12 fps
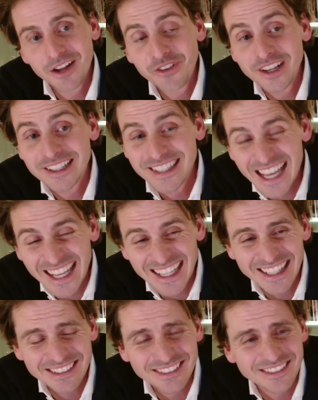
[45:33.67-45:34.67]
And I think that
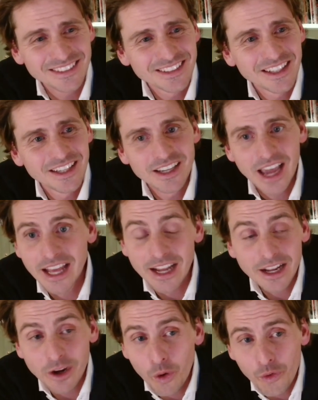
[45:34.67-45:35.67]
is,
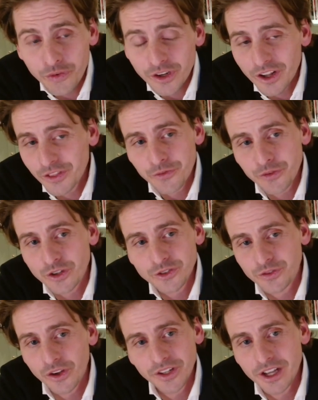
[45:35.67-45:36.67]
and, and often not the
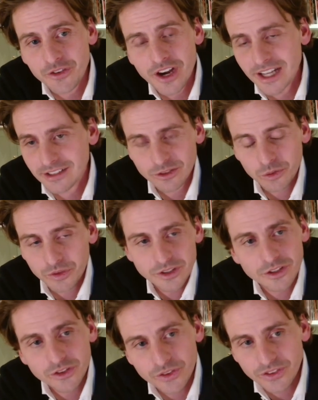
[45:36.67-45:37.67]
first fund they raise,
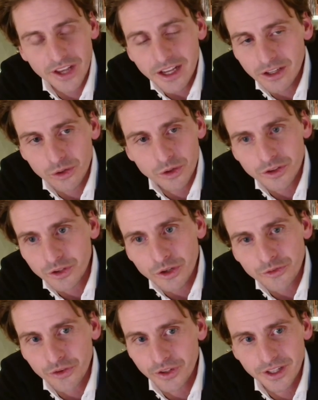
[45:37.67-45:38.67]
often the second or the
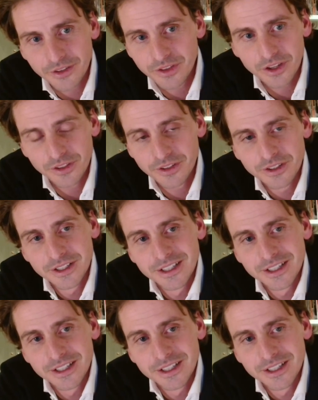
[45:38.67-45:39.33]
third fund they've done.